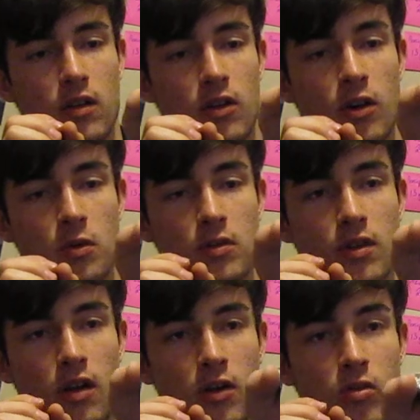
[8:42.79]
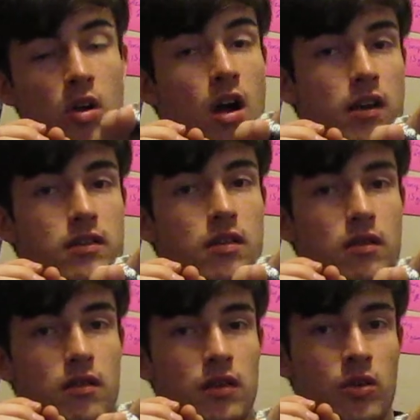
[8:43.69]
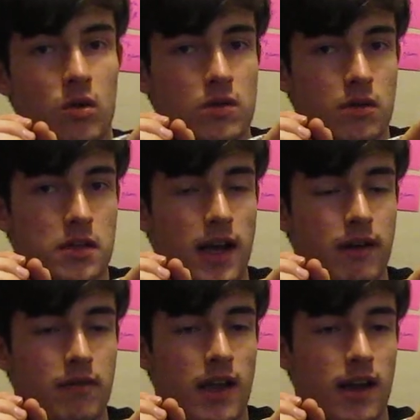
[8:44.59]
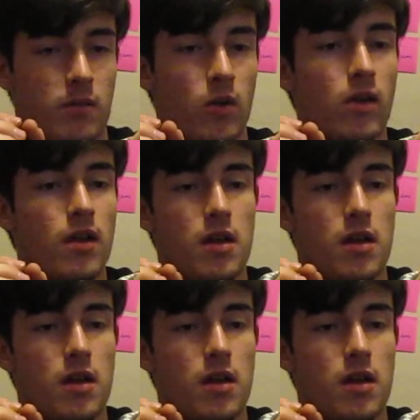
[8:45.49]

goes across the dorsal side of the animal.